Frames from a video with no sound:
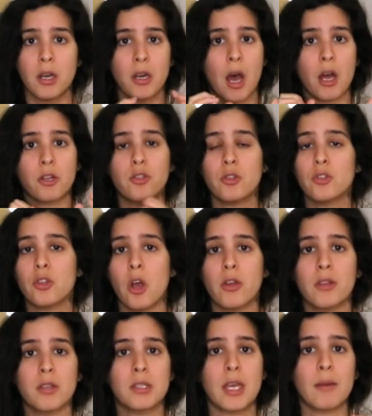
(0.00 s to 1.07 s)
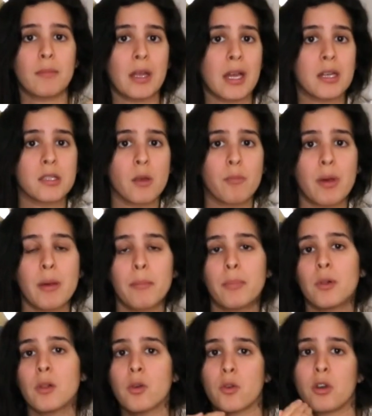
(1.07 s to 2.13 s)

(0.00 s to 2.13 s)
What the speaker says: Nodules are the same thing as a pimple